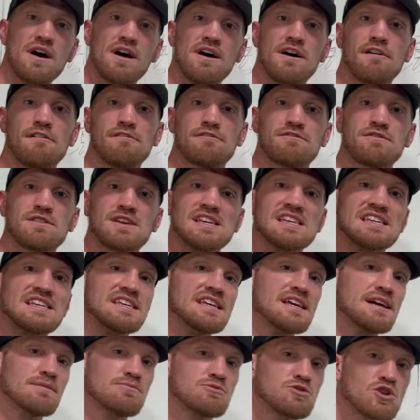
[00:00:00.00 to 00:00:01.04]
of
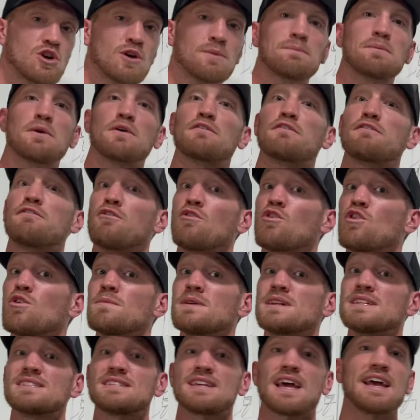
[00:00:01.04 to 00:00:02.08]
yips or
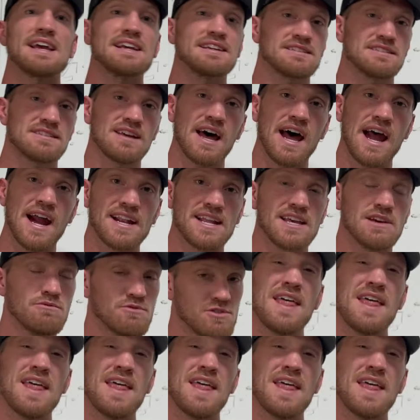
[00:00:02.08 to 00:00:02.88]
performance anxiety,